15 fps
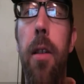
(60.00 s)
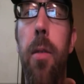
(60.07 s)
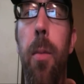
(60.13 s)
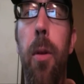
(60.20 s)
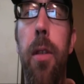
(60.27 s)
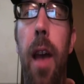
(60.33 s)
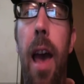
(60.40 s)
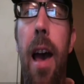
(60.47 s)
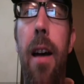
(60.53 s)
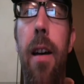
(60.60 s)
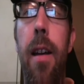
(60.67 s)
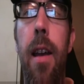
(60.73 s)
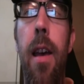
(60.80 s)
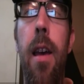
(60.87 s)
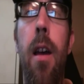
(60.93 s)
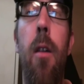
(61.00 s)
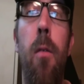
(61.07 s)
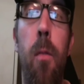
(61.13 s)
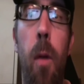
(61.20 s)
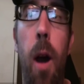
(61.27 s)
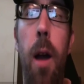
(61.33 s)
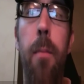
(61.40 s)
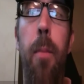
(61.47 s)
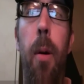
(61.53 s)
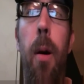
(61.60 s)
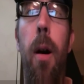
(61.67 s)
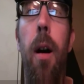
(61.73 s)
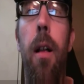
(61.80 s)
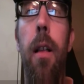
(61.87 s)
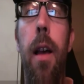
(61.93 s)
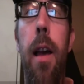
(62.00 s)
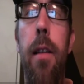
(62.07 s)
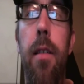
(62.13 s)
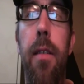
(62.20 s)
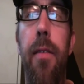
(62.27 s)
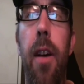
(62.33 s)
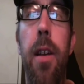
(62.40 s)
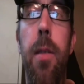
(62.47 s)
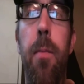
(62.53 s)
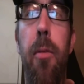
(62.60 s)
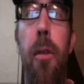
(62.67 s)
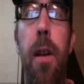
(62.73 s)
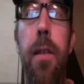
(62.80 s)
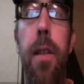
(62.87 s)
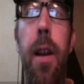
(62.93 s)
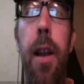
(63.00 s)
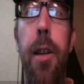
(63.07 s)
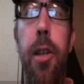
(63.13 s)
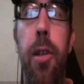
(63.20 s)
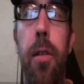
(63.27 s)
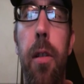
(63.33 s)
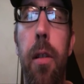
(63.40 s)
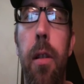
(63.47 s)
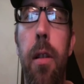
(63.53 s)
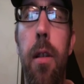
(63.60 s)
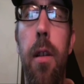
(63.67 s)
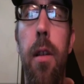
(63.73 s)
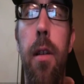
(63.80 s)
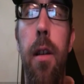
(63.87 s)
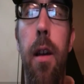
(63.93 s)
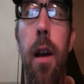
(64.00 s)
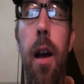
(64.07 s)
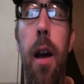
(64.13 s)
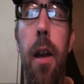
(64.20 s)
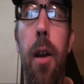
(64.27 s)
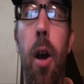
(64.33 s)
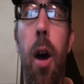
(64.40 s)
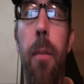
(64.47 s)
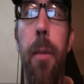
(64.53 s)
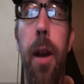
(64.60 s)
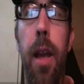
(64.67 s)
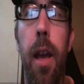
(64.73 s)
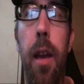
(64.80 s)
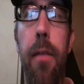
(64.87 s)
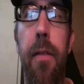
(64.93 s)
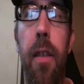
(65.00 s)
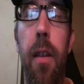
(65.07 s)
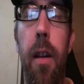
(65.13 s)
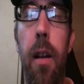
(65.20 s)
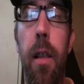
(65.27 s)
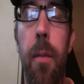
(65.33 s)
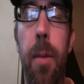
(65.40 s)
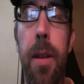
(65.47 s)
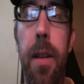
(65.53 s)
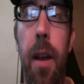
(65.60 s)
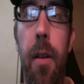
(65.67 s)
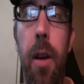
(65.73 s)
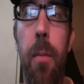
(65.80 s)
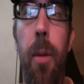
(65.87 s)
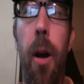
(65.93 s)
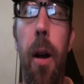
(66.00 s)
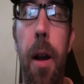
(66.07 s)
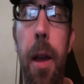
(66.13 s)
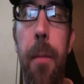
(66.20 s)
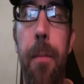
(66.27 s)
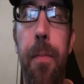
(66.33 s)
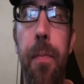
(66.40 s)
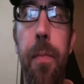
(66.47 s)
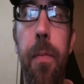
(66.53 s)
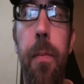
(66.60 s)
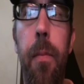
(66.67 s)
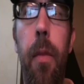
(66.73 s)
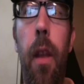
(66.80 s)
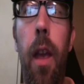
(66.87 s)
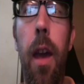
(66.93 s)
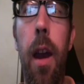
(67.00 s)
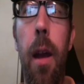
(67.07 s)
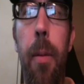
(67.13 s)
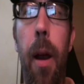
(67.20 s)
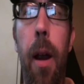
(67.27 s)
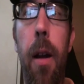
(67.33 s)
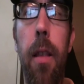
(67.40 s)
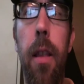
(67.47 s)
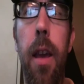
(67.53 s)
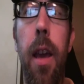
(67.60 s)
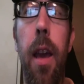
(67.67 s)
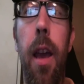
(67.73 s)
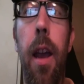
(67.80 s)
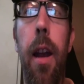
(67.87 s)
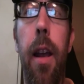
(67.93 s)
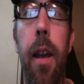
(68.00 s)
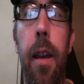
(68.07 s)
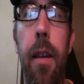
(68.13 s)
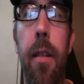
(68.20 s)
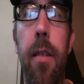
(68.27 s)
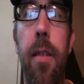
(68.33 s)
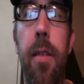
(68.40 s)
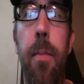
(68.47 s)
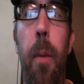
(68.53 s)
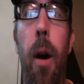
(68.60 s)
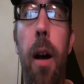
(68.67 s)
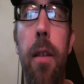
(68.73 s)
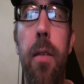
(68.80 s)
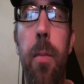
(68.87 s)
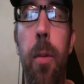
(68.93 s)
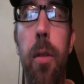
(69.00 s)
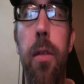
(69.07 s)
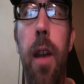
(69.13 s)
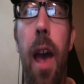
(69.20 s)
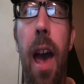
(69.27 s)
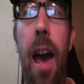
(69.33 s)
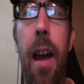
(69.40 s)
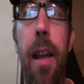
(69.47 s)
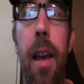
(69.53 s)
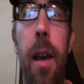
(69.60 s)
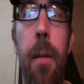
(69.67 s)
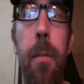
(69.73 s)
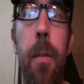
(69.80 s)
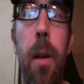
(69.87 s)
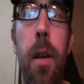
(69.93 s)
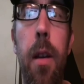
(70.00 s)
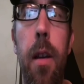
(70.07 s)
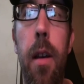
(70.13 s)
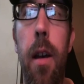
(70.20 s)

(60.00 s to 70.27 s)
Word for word: possible to add Ron Paul as the vice presidential uh, nominee for the Libertarian Party. And apparently, it is possible to add him